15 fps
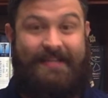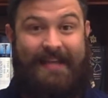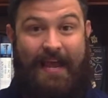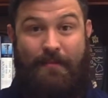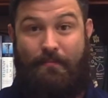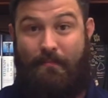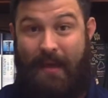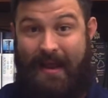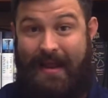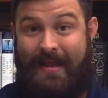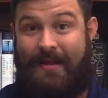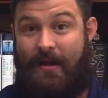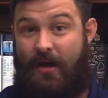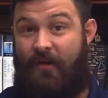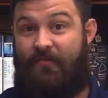a
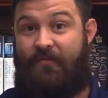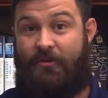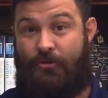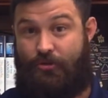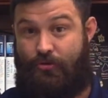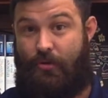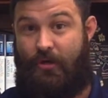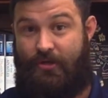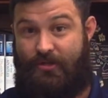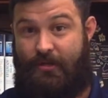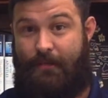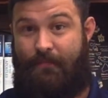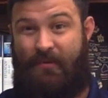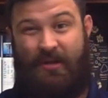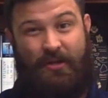man of destruction,
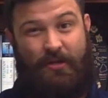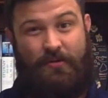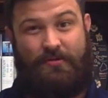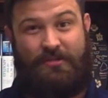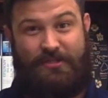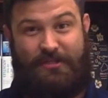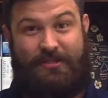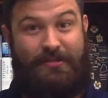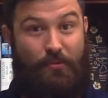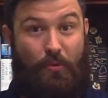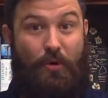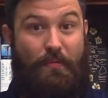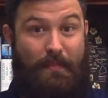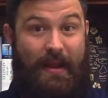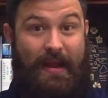but it uses the
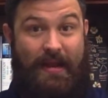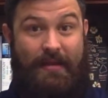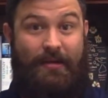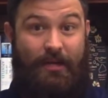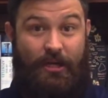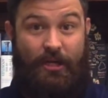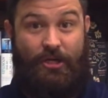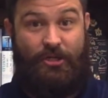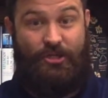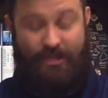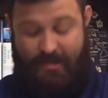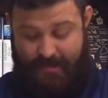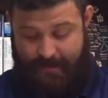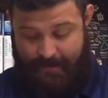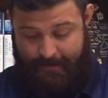word man ish.
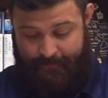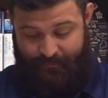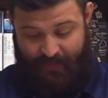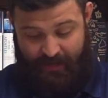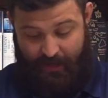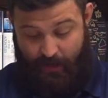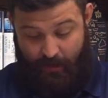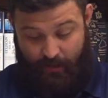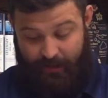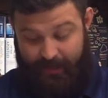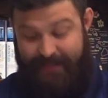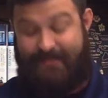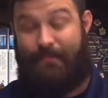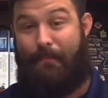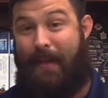Here
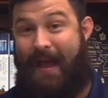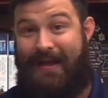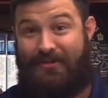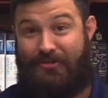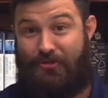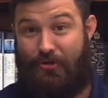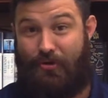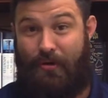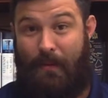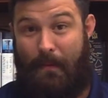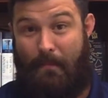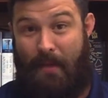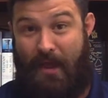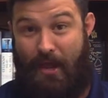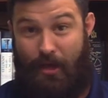it's master,
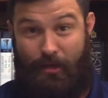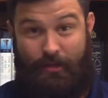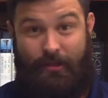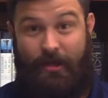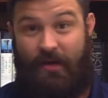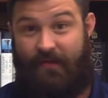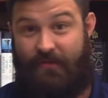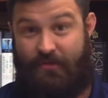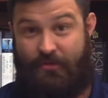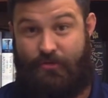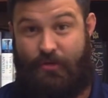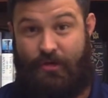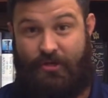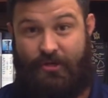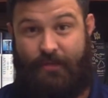Baal of
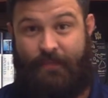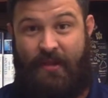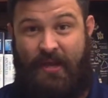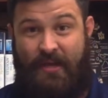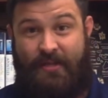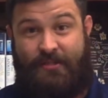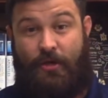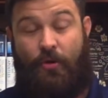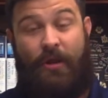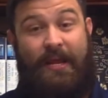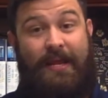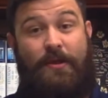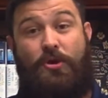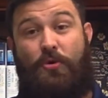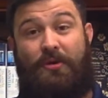destruction. So
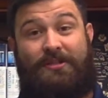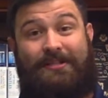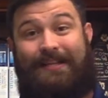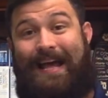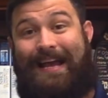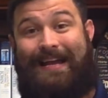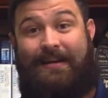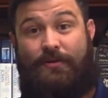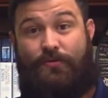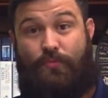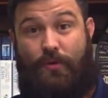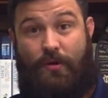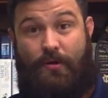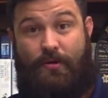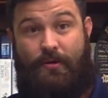he who is slack in his
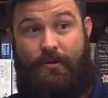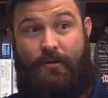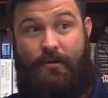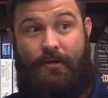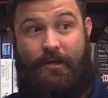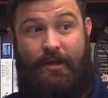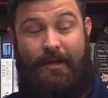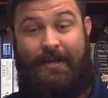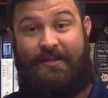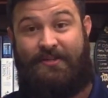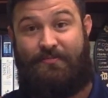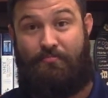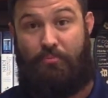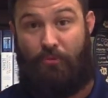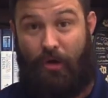work
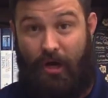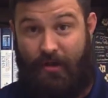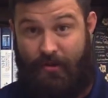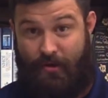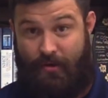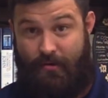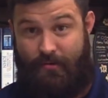is brother